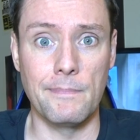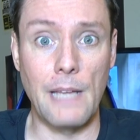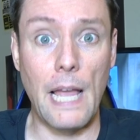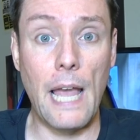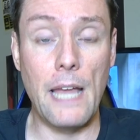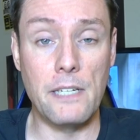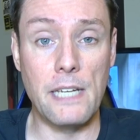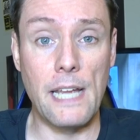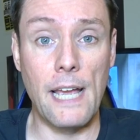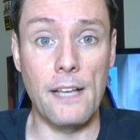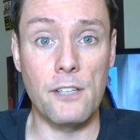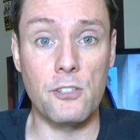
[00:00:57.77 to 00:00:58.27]

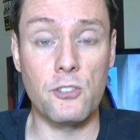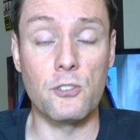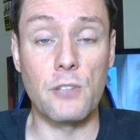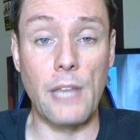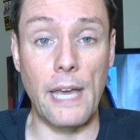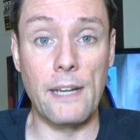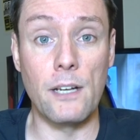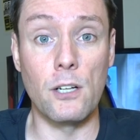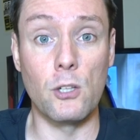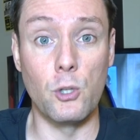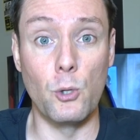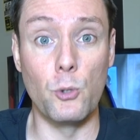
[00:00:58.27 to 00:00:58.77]
And yes,
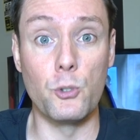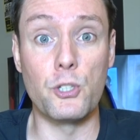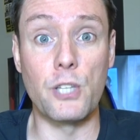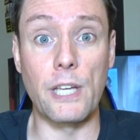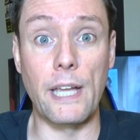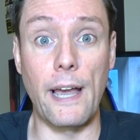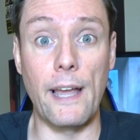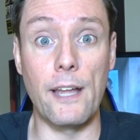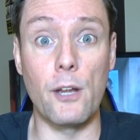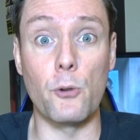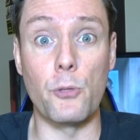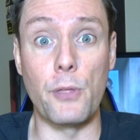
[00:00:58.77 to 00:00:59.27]
that includes the
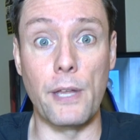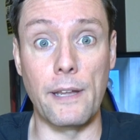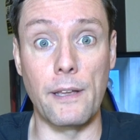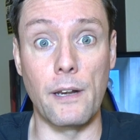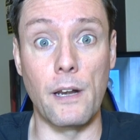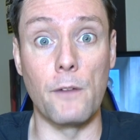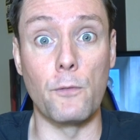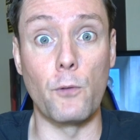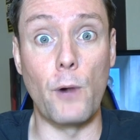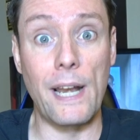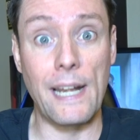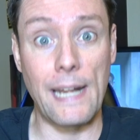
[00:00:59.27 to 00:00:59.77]
guy you're thinking
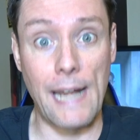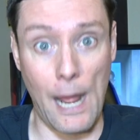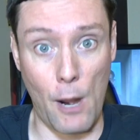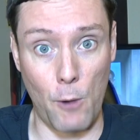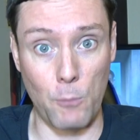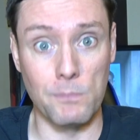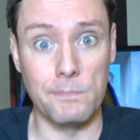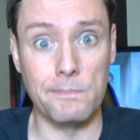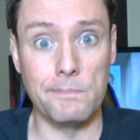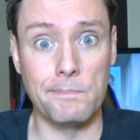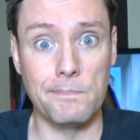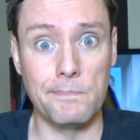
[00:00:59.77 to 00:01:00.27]
of right now.
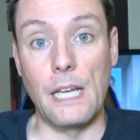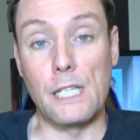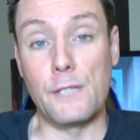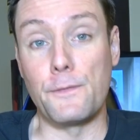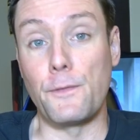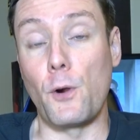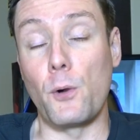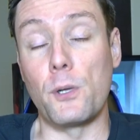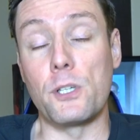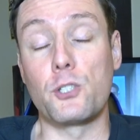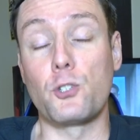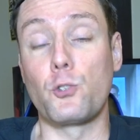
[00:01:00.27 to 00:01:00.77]
As
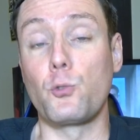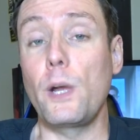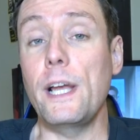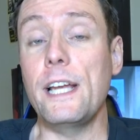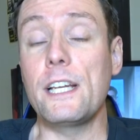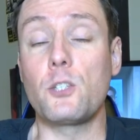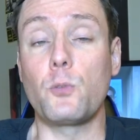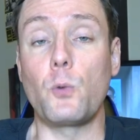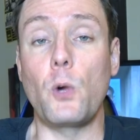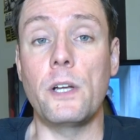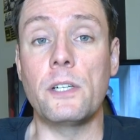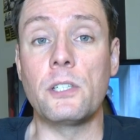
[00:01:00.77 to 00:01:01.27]
far as
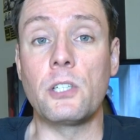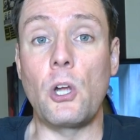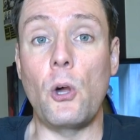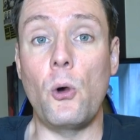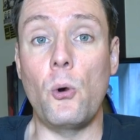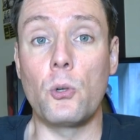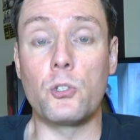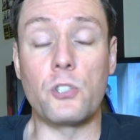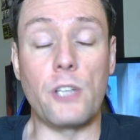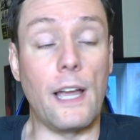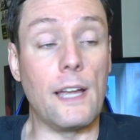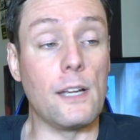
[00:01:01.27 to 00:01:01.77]
Craig's run
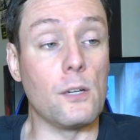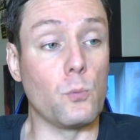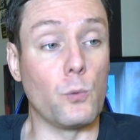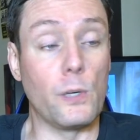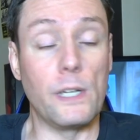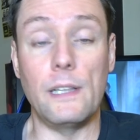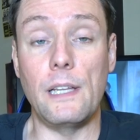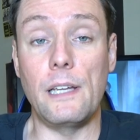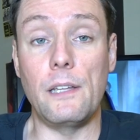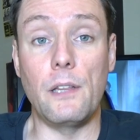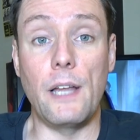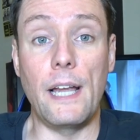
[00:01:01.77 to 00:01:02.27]
goes, I
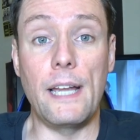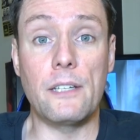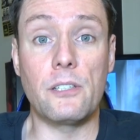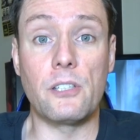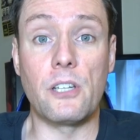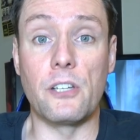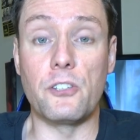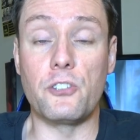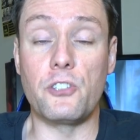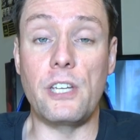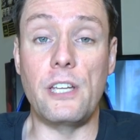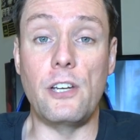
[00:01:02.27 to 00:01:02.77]
really liked
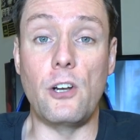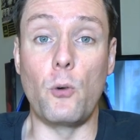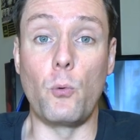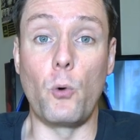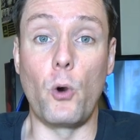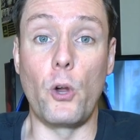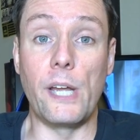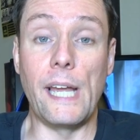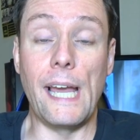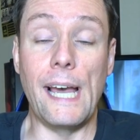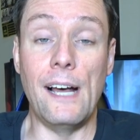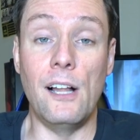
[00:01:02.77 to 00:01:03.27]
Casino
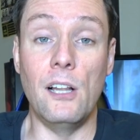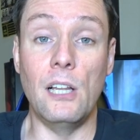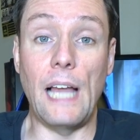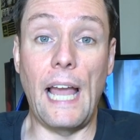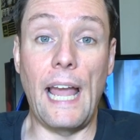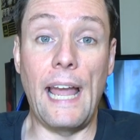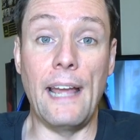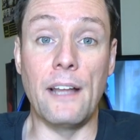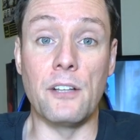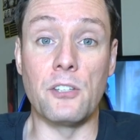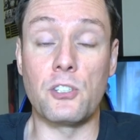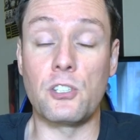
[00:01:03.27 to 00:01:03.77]
Royale
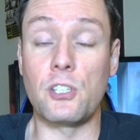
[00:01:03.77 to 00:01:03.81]
and